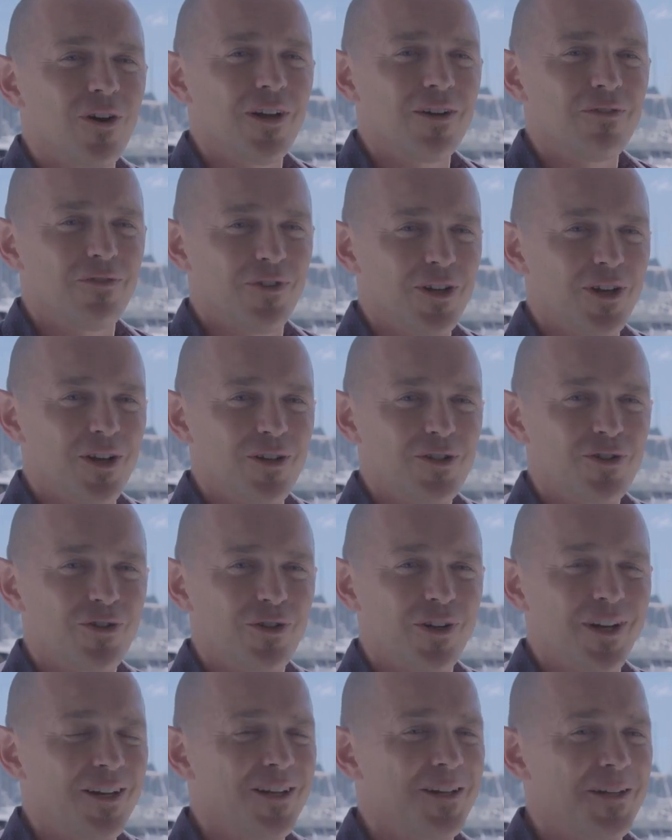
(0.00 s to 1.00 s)
flying video
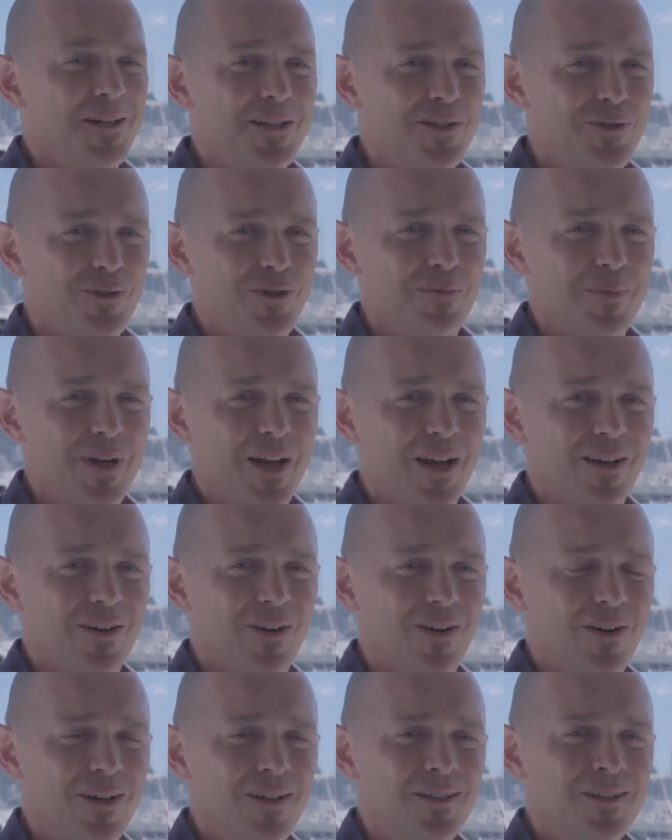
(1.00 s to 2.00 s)
screen in the history of
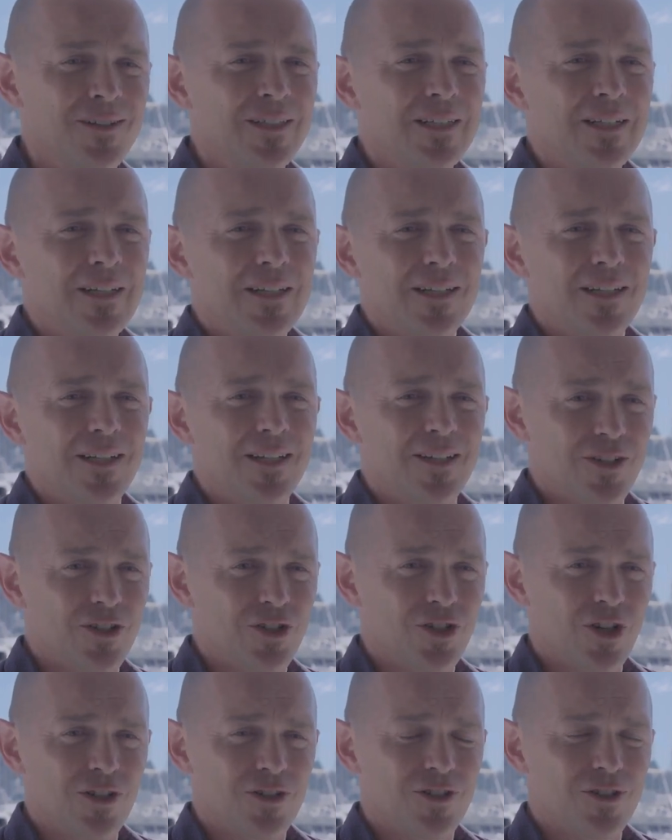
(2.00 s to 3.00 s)
mankind in
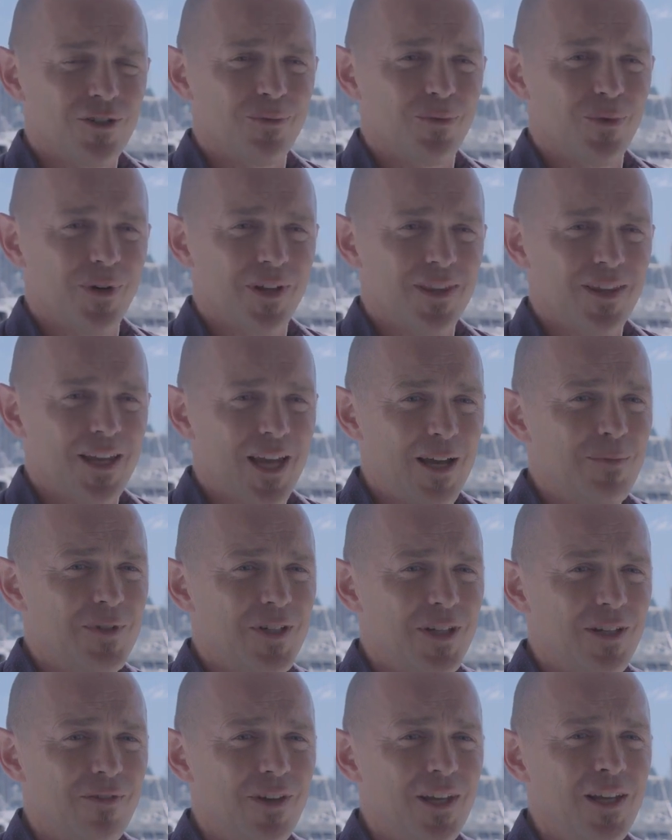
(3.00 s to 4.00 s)
conjunction with
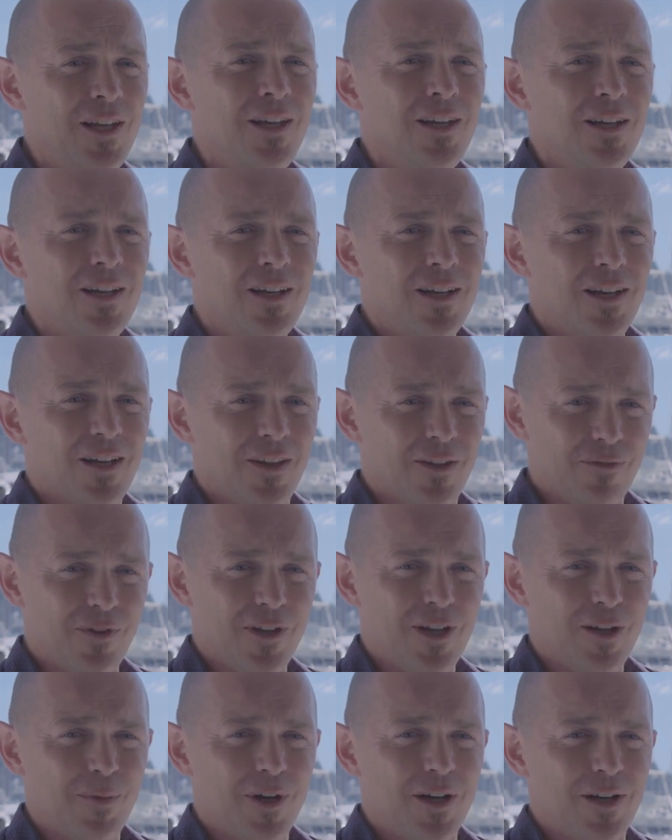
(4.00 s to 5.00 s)
MTV and
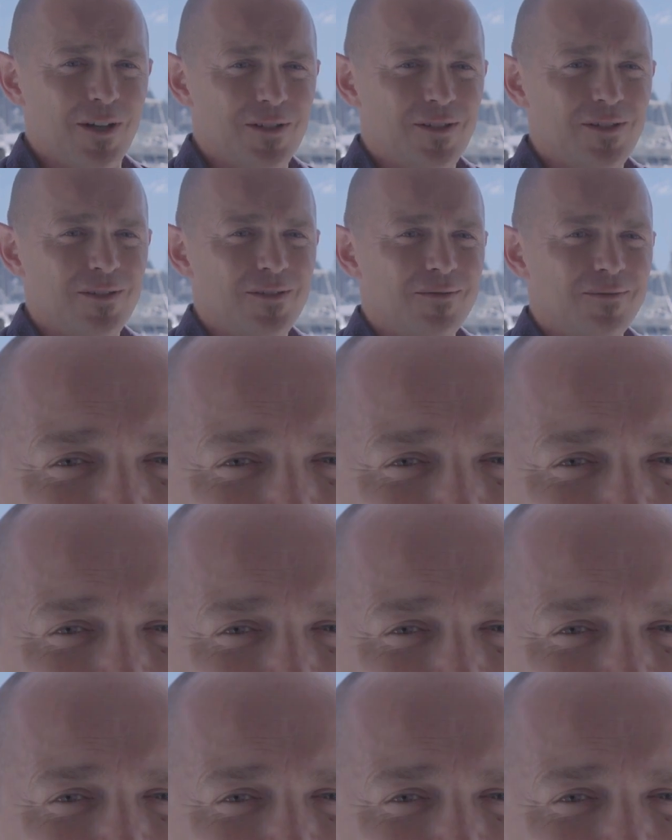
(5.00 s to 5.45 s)
the VMAs.